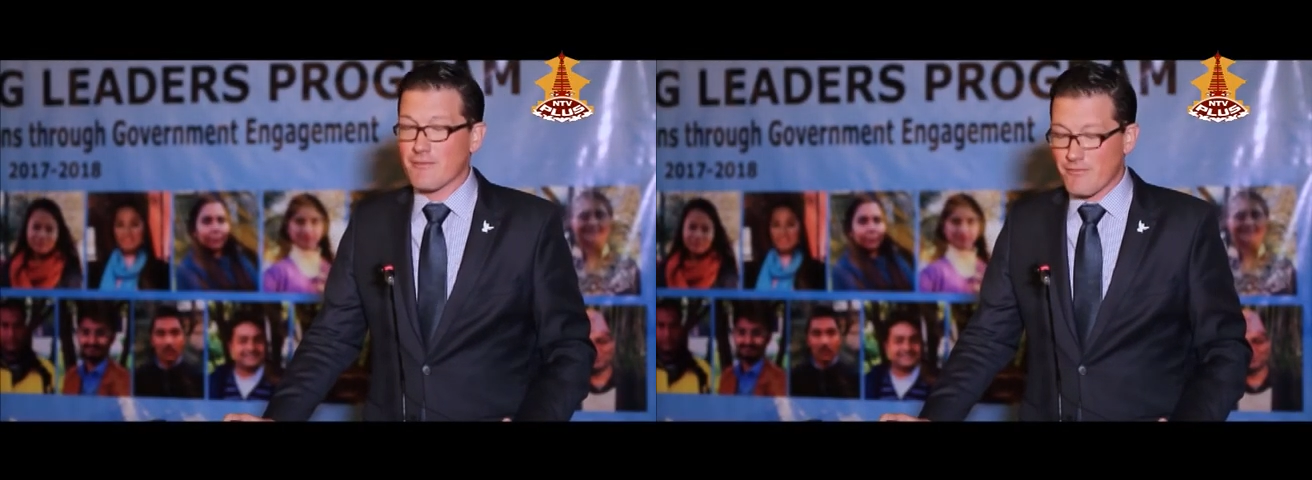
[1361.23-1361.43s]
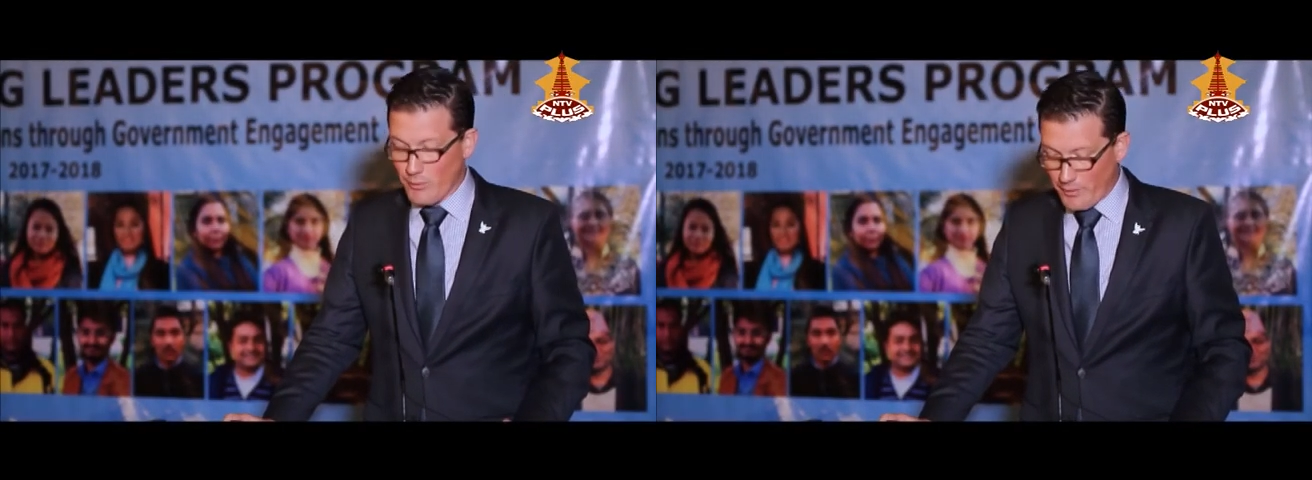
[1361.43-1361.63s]

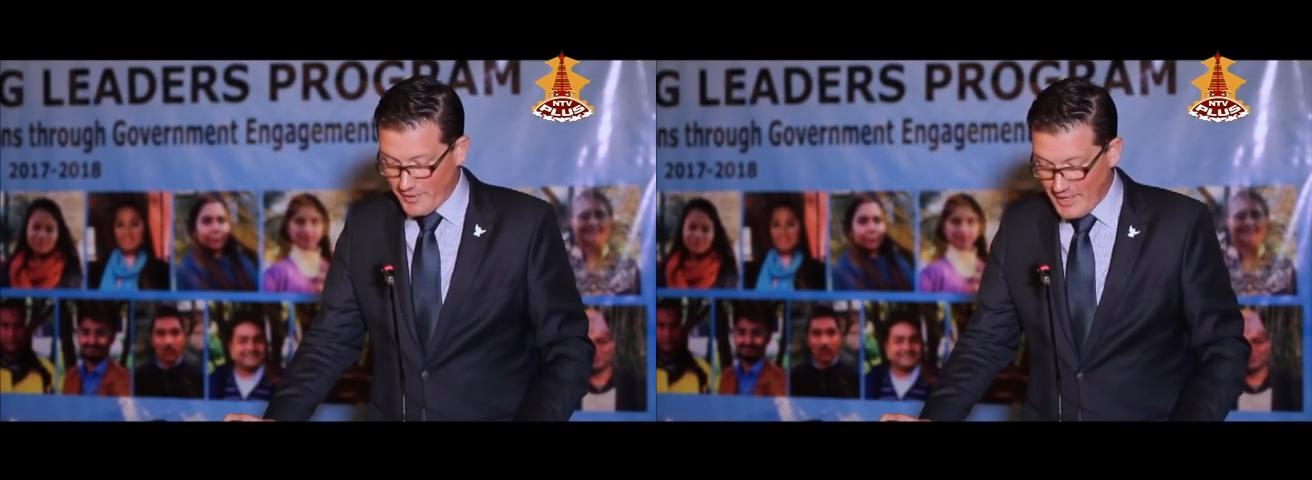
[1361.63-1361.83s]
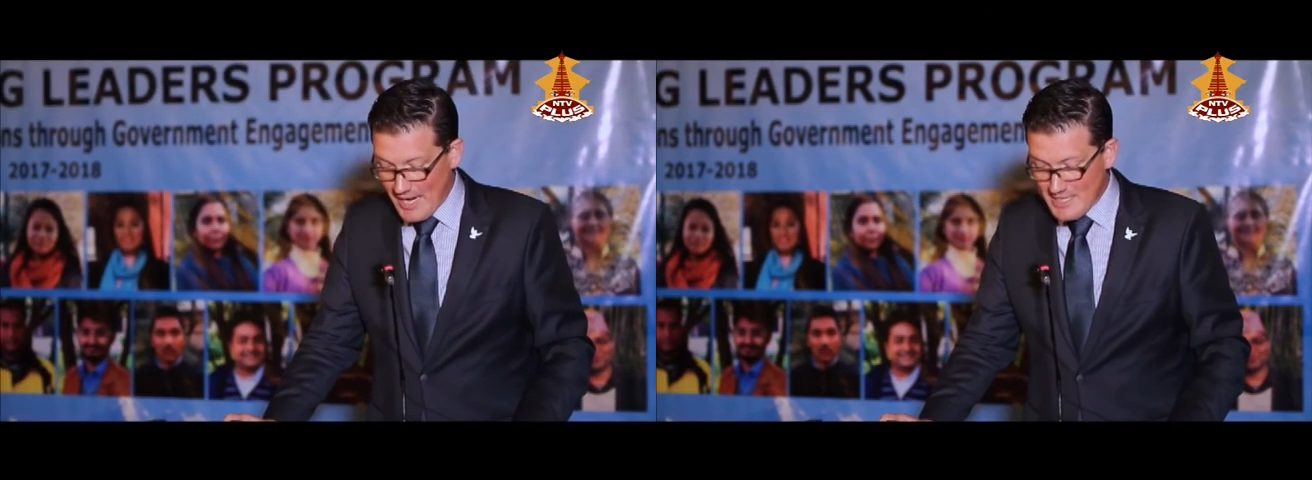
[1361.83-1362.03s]
for the
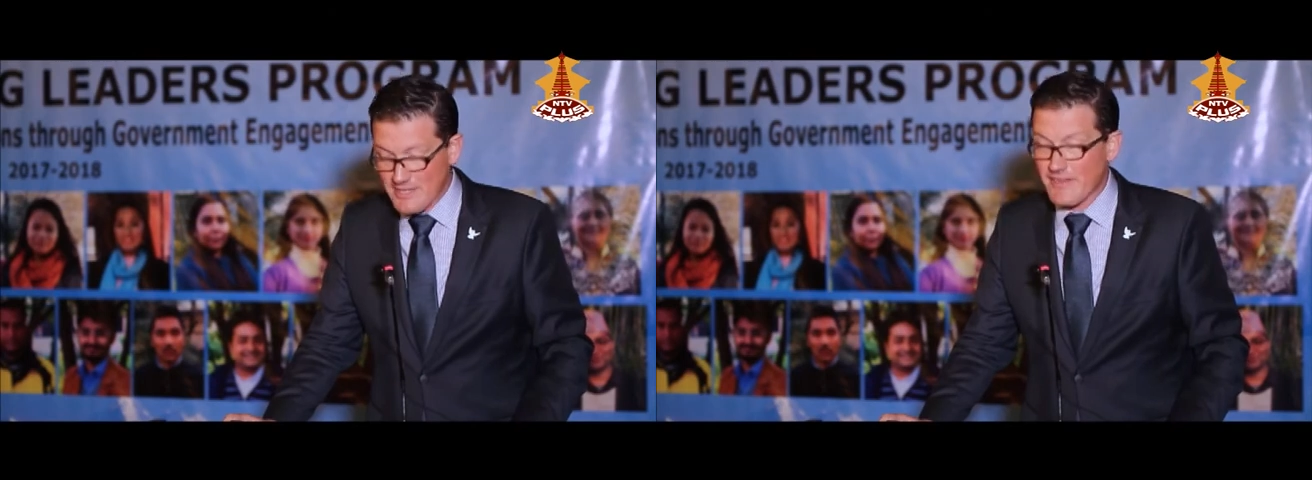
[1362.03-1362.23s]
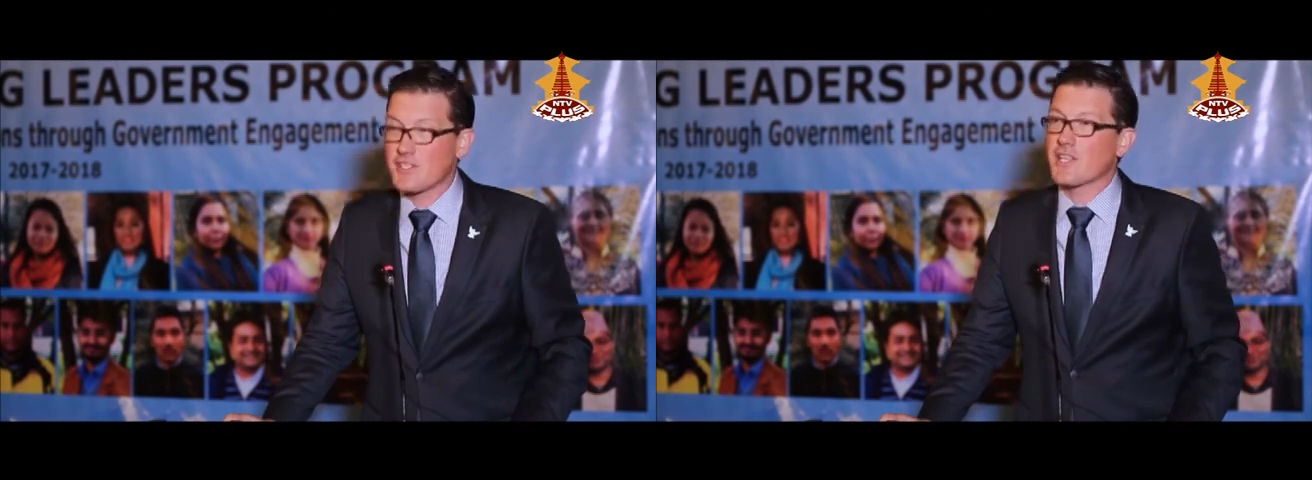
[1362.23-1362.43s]
goddess
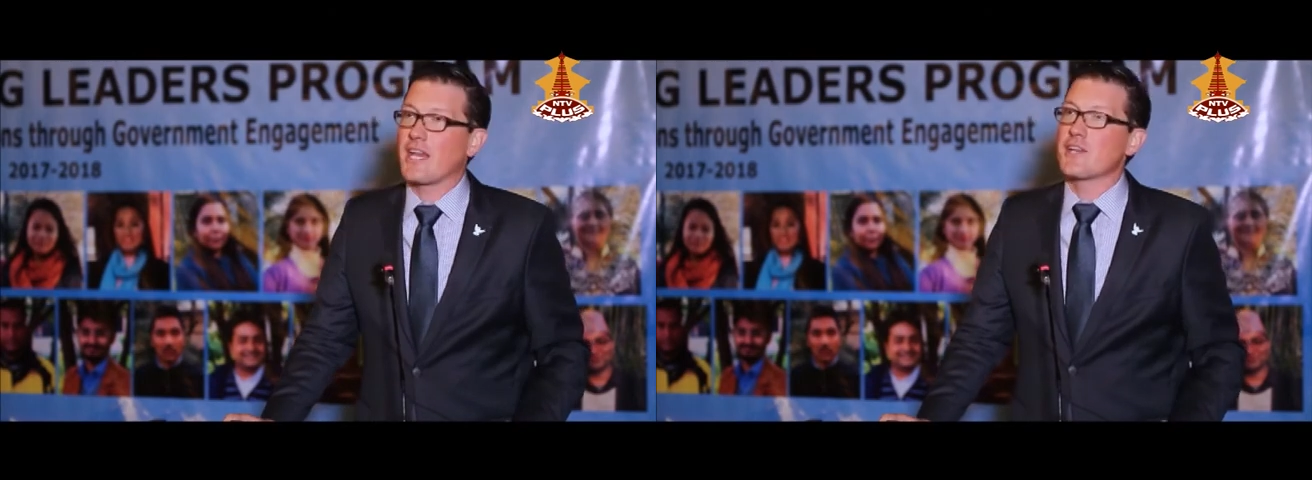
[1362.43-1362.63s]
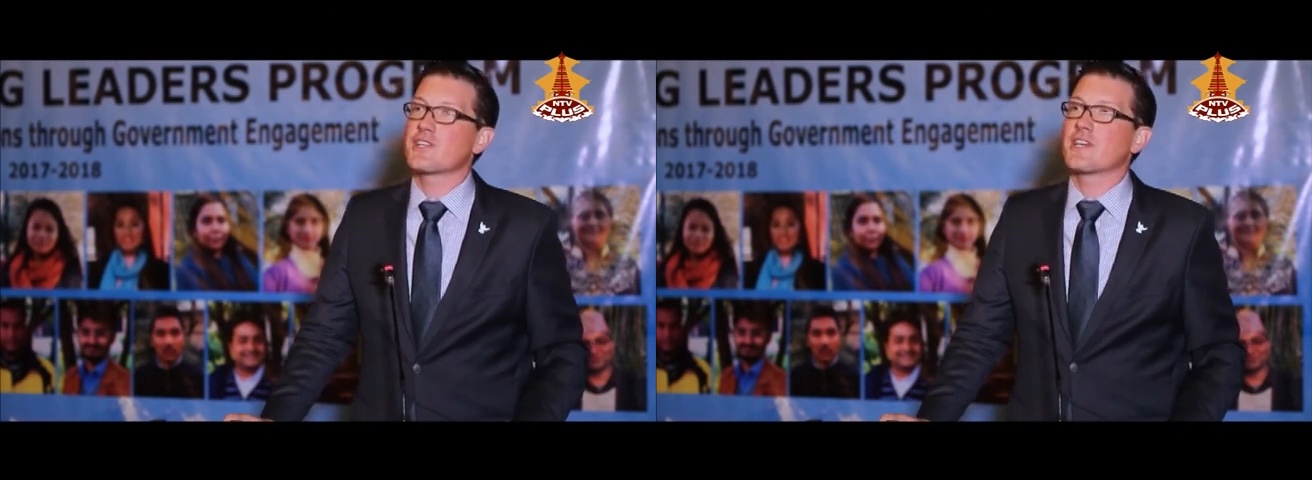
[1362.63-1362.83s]
of
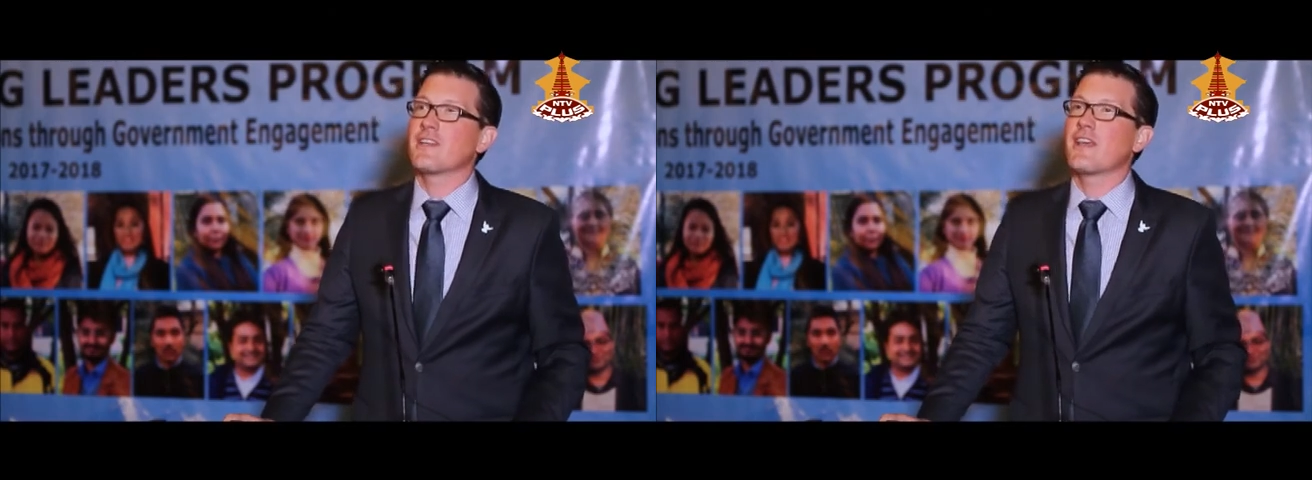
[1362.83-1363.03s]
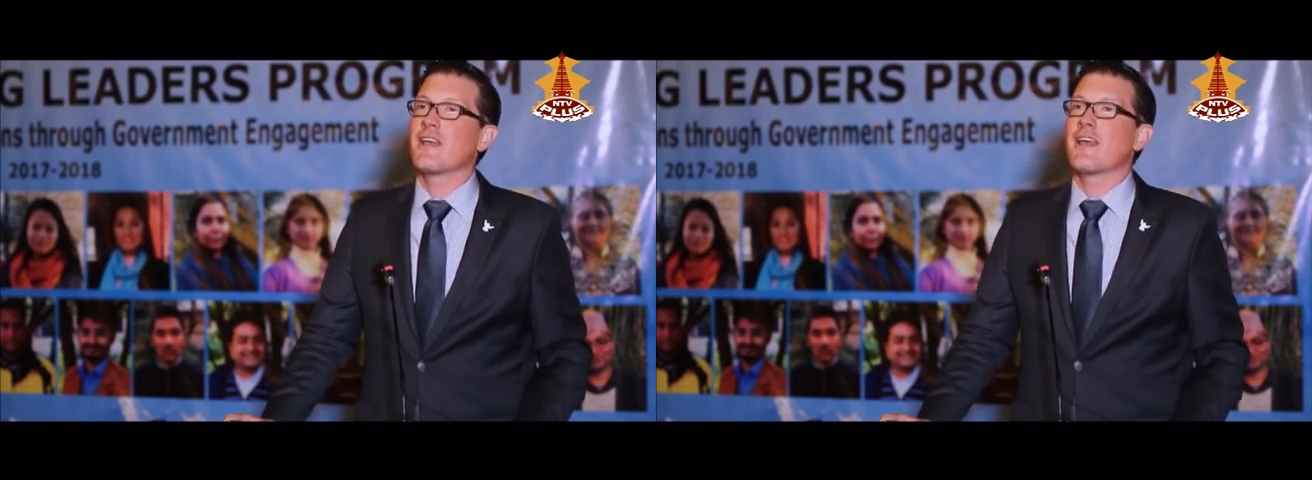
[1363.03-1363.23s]

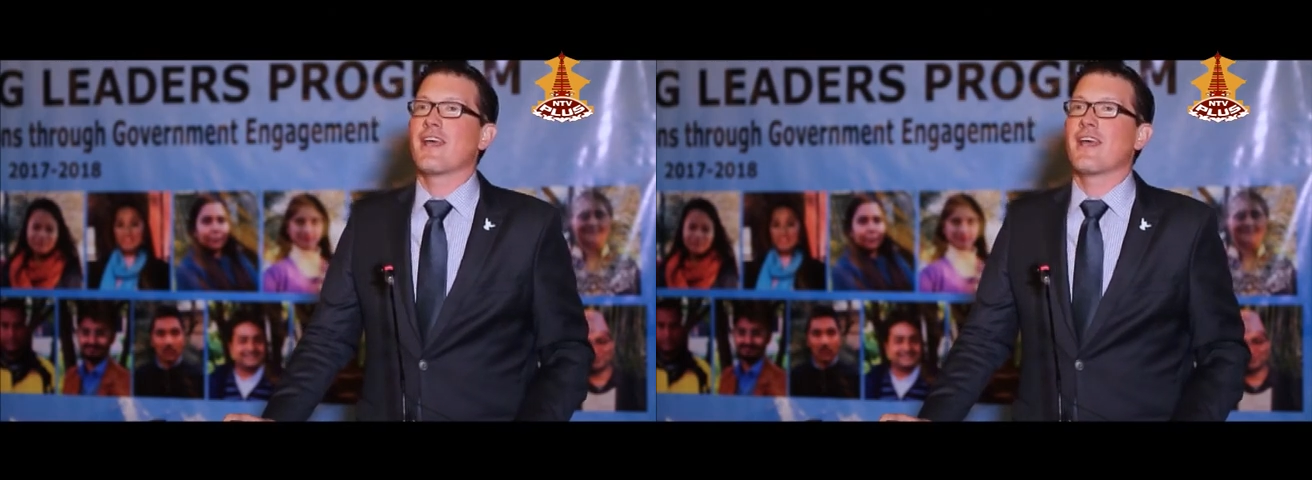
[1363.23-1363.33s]
education.